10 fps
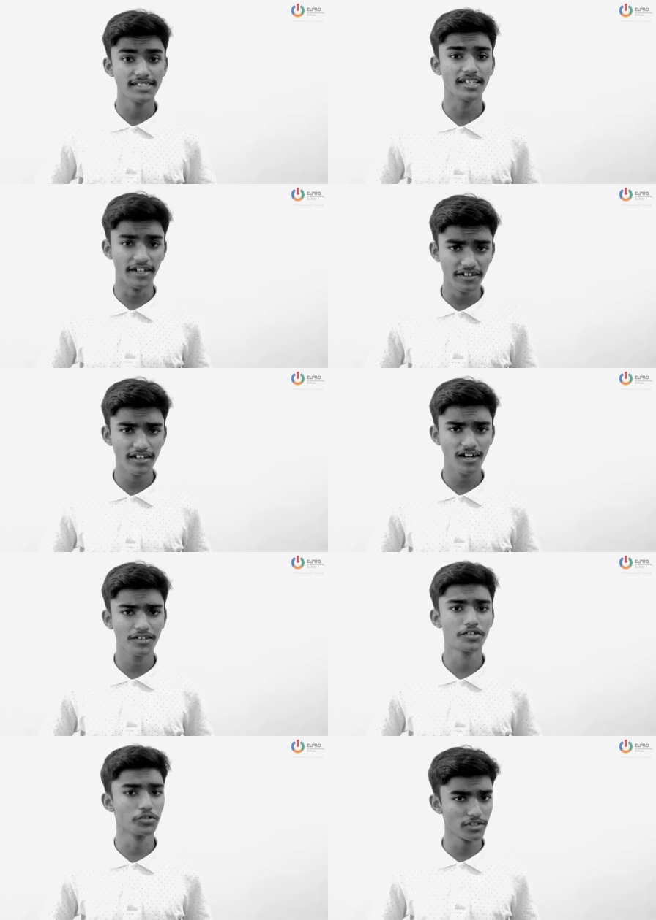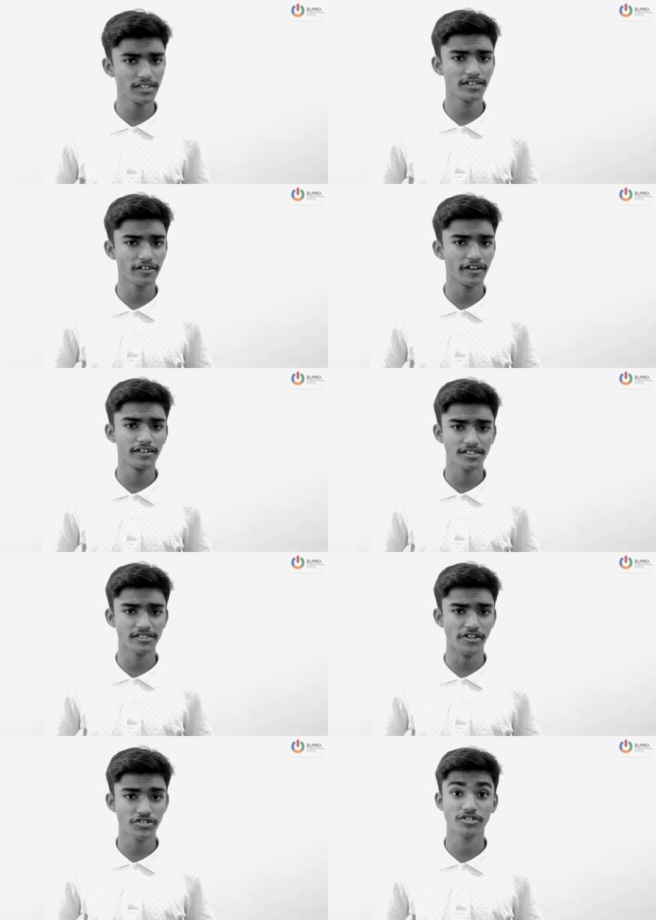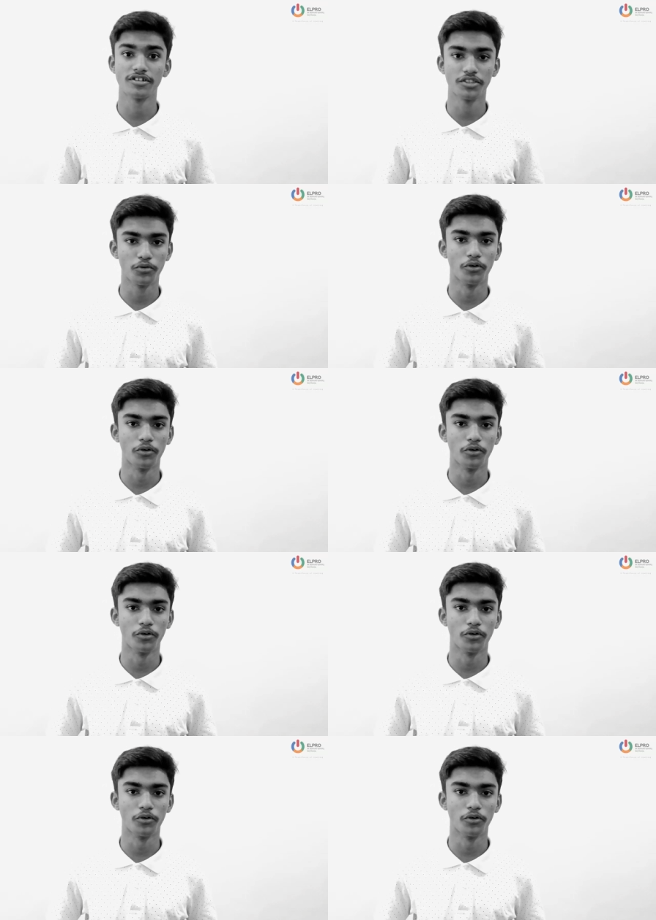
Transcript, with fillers: Is India truly the greatest nation in the